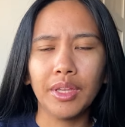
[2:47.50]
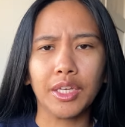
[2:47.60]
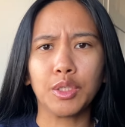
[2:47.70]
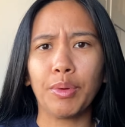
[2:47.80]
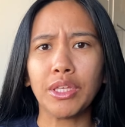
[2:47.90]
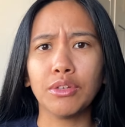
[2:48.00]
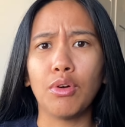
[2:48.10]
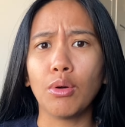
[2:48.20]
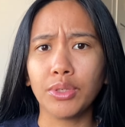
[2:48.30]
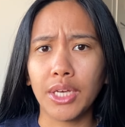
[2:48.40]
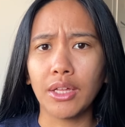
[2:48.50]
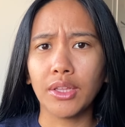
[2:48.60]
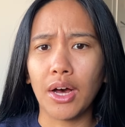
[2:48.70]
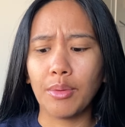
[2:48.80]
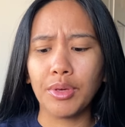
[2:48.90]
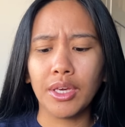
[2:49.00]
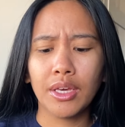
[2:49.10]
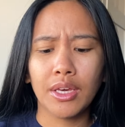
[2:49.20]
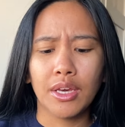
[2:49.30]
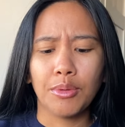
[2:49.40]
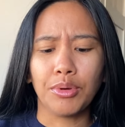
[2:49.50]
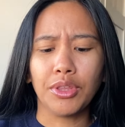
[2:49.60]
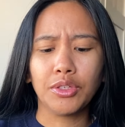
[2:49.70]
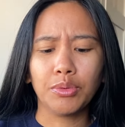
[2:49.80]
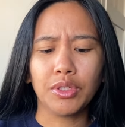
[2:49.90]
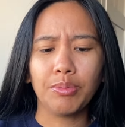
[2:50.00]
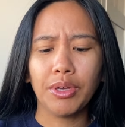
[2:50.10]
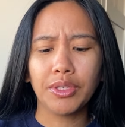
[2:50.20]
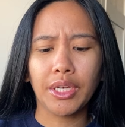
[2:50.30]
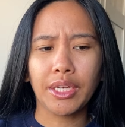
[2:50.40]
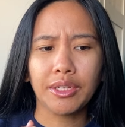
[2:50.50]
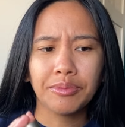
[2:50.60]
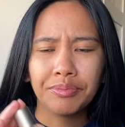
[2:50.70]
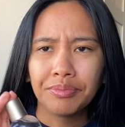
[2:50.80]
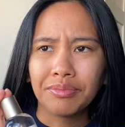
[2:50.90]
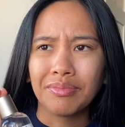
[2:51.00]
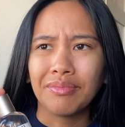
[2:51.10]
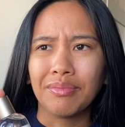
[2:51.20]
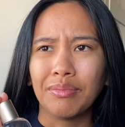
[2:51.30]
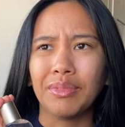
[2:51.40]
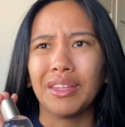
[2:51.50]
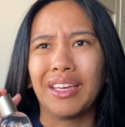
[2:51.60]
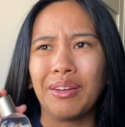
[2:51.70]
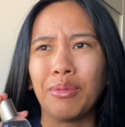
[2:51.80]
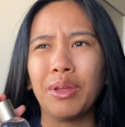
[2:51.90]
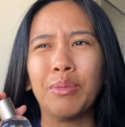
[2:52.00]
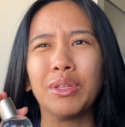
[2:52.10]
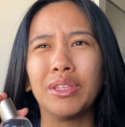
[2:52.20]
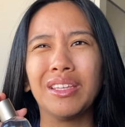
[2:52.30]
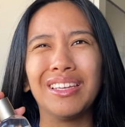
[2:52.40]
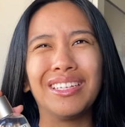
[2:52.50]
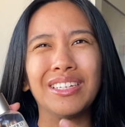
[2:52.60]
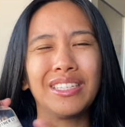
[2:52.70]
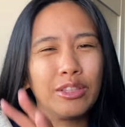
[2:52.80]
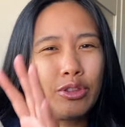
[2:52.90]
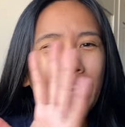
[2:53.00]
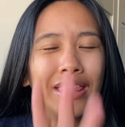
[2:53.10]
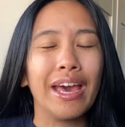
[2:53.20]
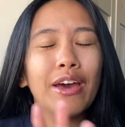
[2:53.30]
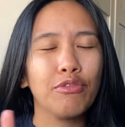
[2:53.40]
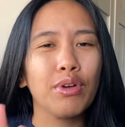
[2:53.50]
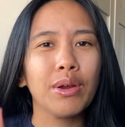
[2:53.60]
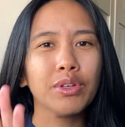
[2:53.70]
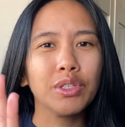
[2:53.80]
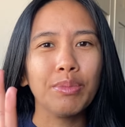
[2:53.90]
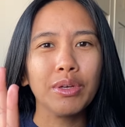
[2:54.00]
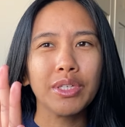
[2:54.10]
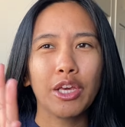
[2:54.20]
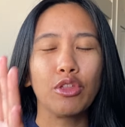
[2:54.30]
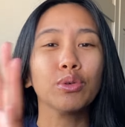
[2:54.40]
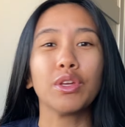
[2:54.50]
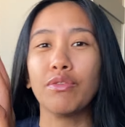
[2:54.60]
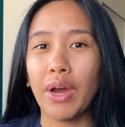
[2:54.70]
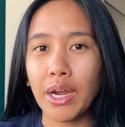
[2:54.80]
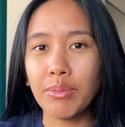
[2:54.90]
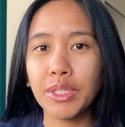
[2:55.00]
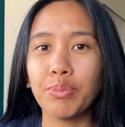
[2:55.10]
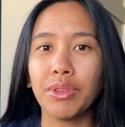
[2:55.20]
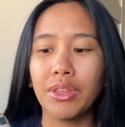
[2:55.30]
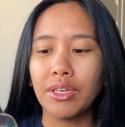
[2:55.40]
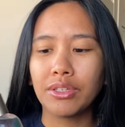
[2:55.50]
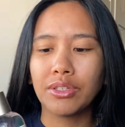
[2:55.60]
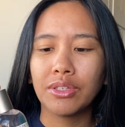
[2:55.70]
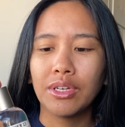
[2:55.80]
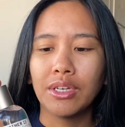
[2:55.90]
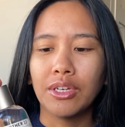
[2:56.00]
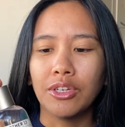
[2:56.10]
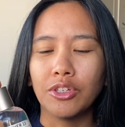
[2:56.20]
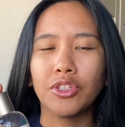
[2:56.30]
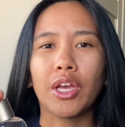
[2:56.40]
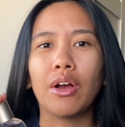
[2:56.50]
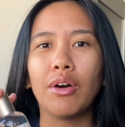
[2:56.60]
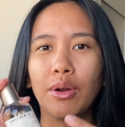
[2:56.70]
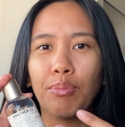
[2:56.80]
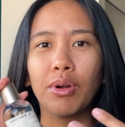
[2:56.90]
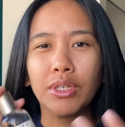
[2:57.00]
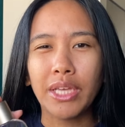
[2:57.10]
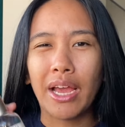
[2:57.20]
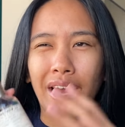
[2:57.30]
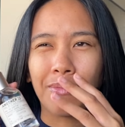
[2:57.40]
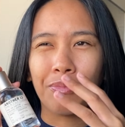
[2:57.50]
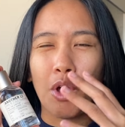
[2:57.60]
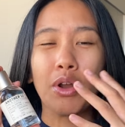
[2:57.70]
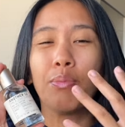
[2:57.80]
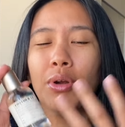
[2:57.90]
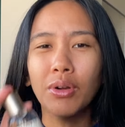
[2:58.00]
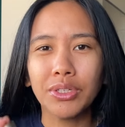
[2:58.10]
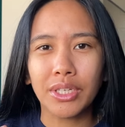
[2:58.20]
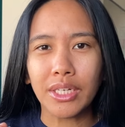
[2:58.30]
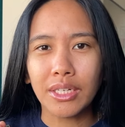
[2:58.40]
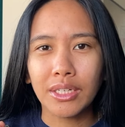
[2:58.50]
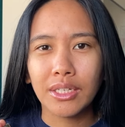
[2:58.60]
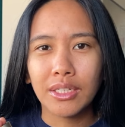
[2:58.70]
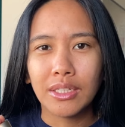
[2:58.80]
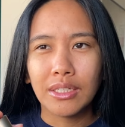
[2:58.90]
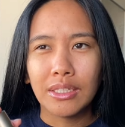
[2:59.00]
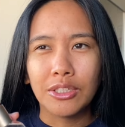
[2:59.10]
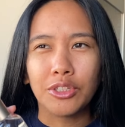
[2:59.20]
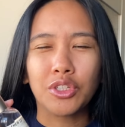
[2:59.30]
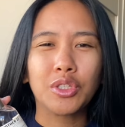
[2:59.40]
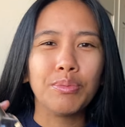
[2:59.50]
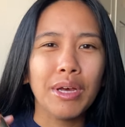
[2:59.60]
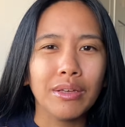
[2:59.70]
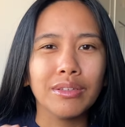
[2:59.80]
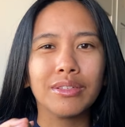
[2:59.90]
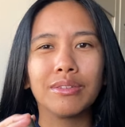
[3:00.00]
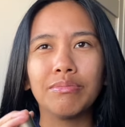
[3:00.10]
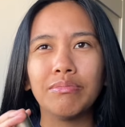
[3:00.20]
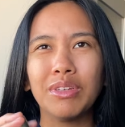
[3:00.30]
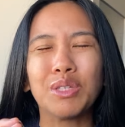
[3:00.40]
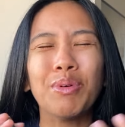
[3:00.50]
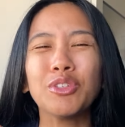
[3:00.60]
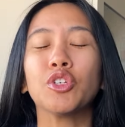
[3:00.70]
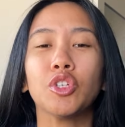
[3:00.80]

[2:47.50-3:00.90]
expensive hotel lobby, but this one smells like like it would it just like that fragrance smells like those environments, but this just like on a person I, I on a person just smells it smells